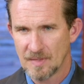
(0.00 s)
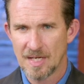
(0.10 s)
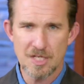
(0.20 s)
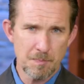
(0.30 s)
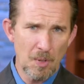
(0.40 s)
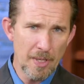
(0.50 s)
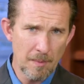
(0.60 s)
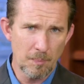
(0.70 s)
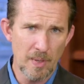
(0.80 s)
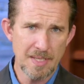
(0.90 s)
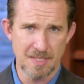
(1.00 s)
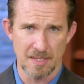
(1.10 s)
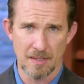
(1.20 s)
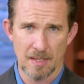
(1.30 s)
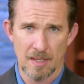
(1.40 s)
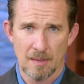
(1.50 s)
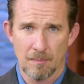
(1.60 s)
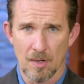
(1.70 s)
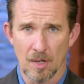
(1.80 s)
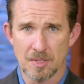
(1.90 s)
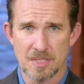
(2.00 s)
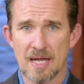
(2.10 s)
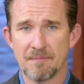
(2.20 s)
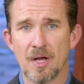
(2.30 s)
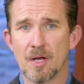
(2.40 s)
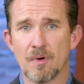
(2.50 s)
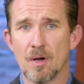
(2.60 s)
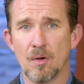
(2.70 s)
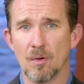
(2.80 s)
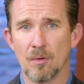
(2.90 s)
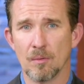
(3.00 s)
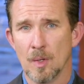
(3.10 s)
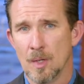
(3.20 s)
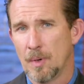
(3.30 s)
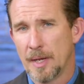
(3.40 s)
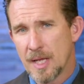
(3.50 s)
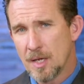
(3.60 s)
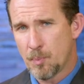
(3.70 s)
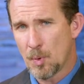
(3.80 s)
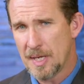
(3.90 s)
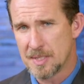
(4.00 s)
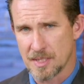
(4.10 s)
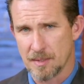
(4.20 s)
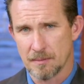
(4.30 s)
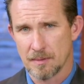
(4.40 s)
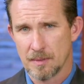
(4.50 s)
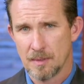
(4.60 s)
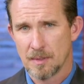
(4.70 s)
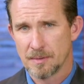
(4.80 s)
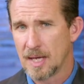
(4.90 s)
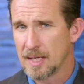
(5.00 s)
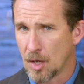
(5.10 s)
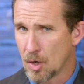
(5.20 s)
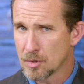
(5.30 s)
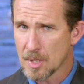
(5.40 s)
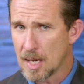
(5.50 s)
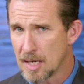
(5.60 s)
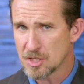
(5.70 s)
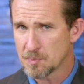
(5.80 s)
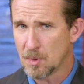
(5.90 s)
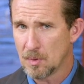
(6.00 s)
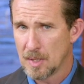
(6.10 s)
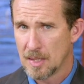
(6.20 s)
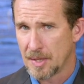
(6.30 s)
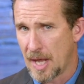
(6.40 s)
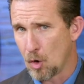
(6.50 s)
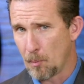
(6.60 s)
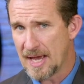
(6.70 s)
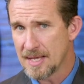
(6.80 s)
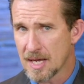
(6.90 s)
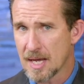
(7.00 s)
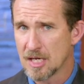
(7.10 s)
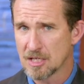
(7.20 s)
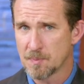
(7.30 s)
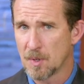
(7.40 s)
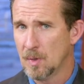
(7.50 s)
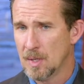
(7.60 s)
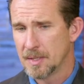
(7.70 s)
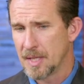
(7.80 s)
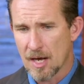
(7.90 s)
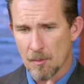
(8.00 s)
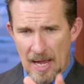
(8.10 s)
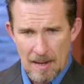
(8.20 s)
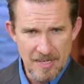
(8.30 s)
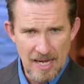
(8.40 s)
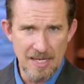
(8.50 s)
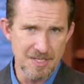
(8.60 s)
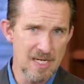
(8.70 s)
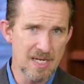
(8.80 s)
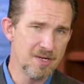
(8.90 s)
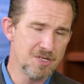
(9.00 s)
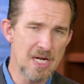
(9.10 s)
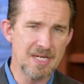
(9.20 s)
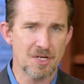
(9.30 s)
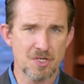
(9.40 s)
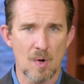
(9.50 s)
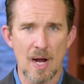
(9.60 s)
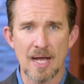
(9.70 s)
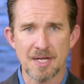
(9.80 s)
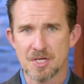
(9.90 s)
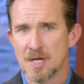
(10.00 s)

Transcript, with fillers: is put in prison because they've done wrong. But in prison, they learn the gospel, they obey the gospel, they are baptized into Jesus Christ